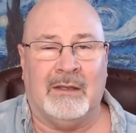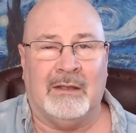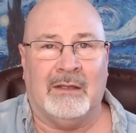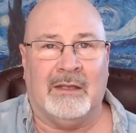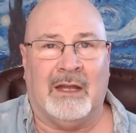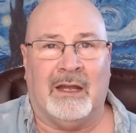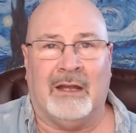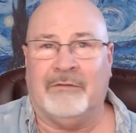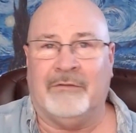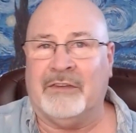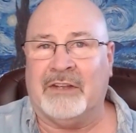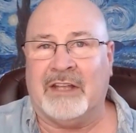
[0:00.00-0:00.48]

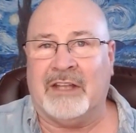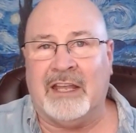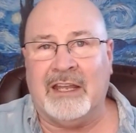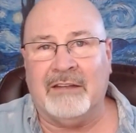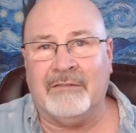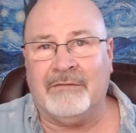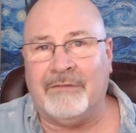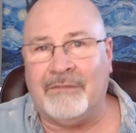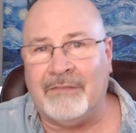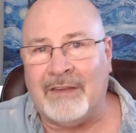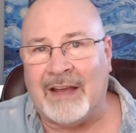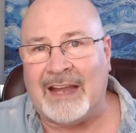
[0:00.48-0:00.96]
Now, if you
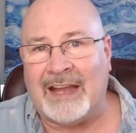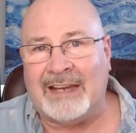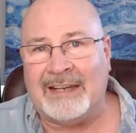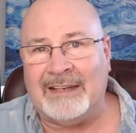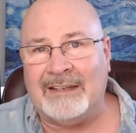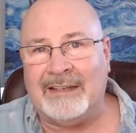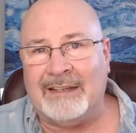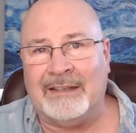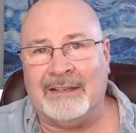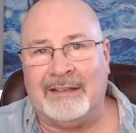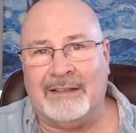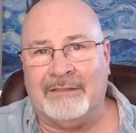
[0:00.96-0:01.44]
can't
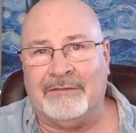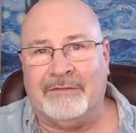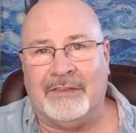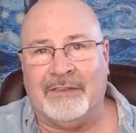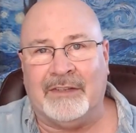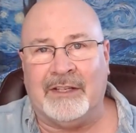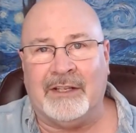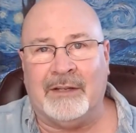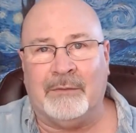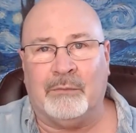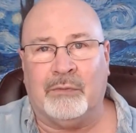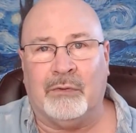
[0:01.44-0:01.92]
find an
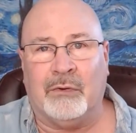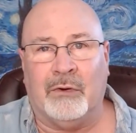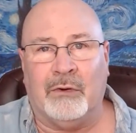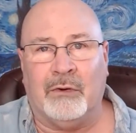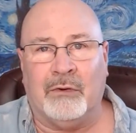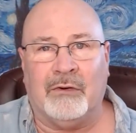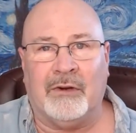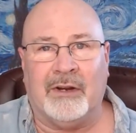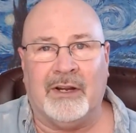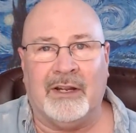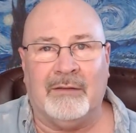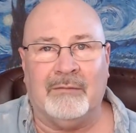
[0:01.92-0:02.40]
affiliate
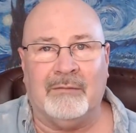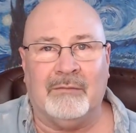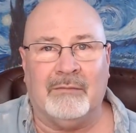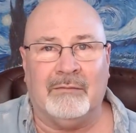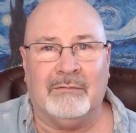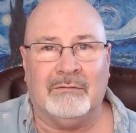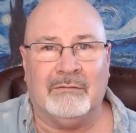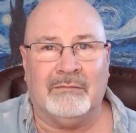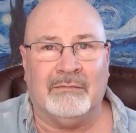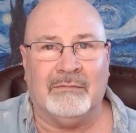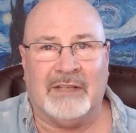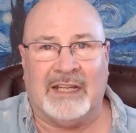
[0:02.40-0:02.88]

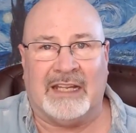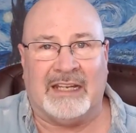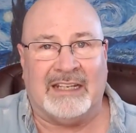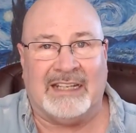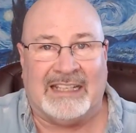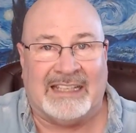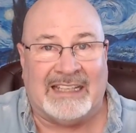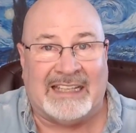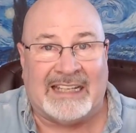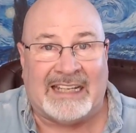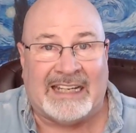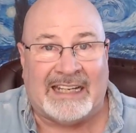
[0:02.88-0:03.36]
program,
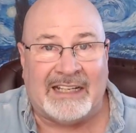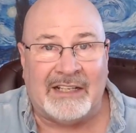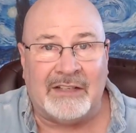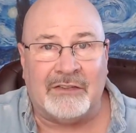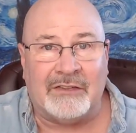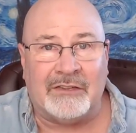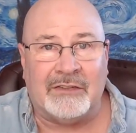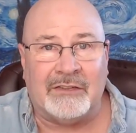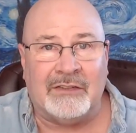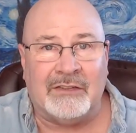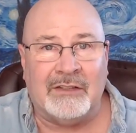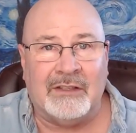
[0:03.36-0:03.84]
any
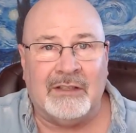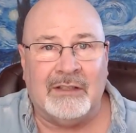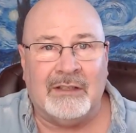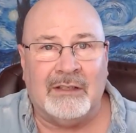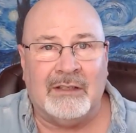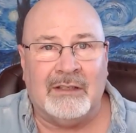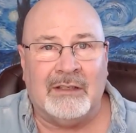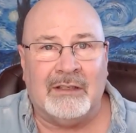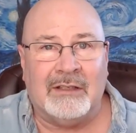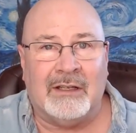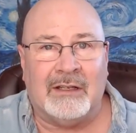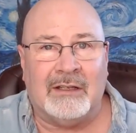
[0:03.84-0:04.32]
links,
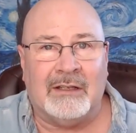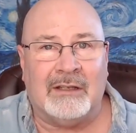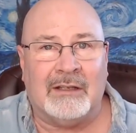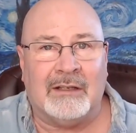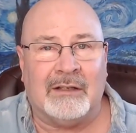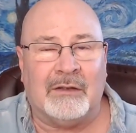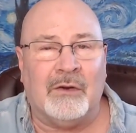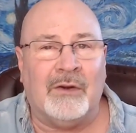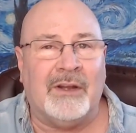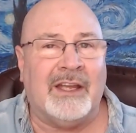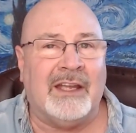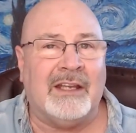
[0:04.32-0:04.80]

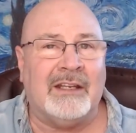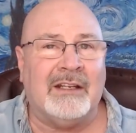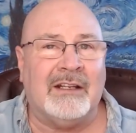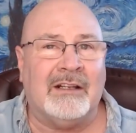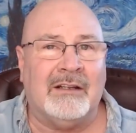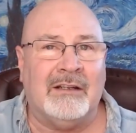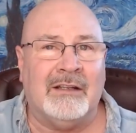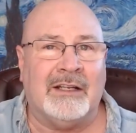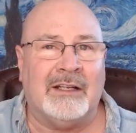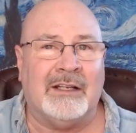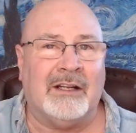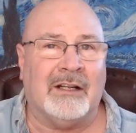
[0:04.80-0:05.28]
go ahead and
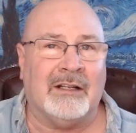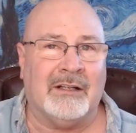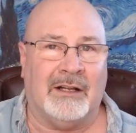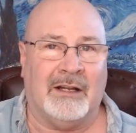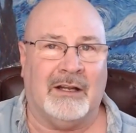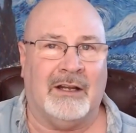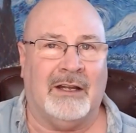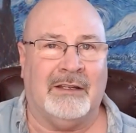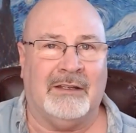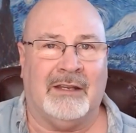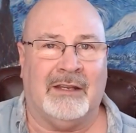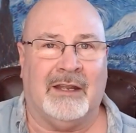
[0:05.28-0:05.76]
click on
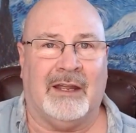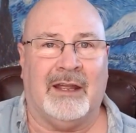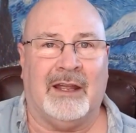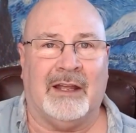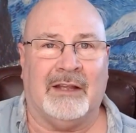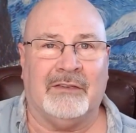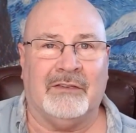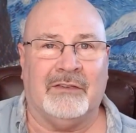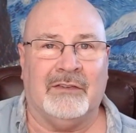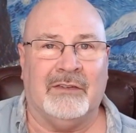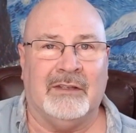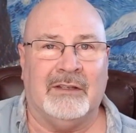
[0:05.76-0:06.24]

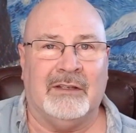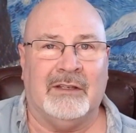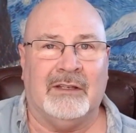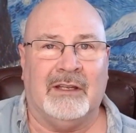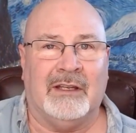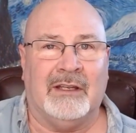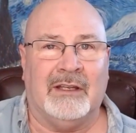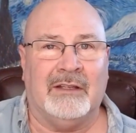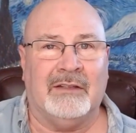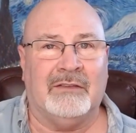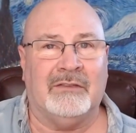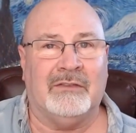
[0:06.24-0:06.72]
contacts
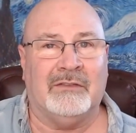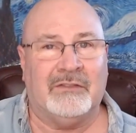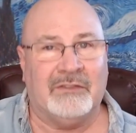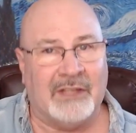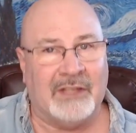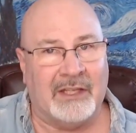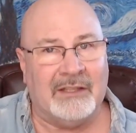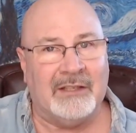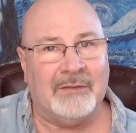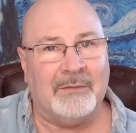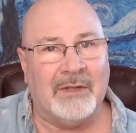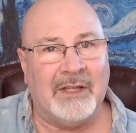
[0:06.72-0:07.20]
and
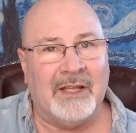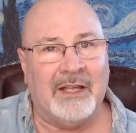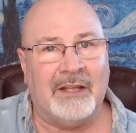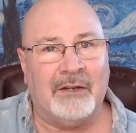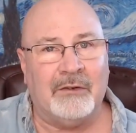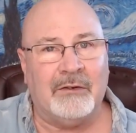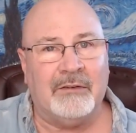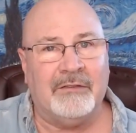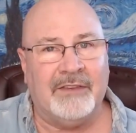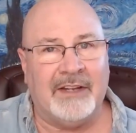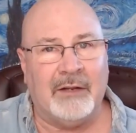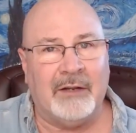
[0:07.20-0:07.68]
send them a
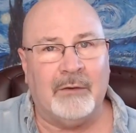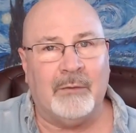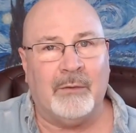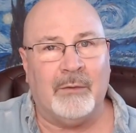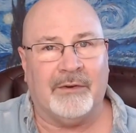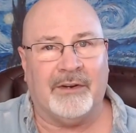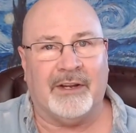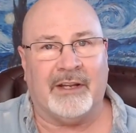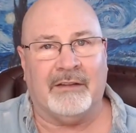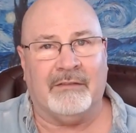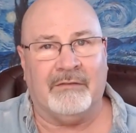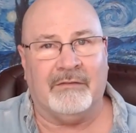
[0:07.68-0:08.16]
letter of
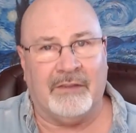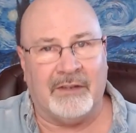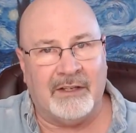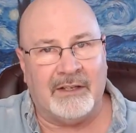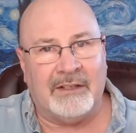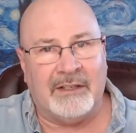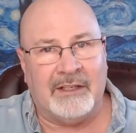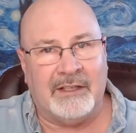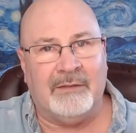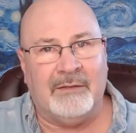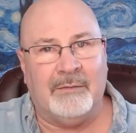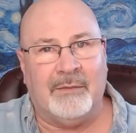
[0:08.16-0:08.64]
inquiry
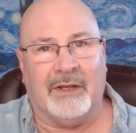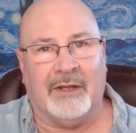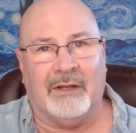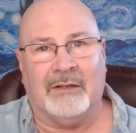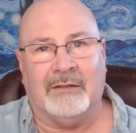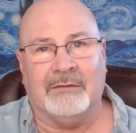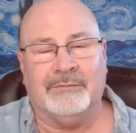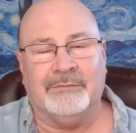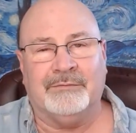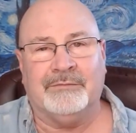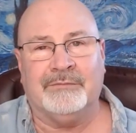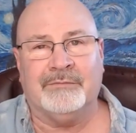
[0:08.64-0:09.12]
via
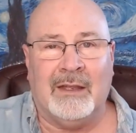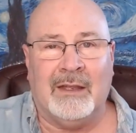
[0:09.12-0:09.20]
email.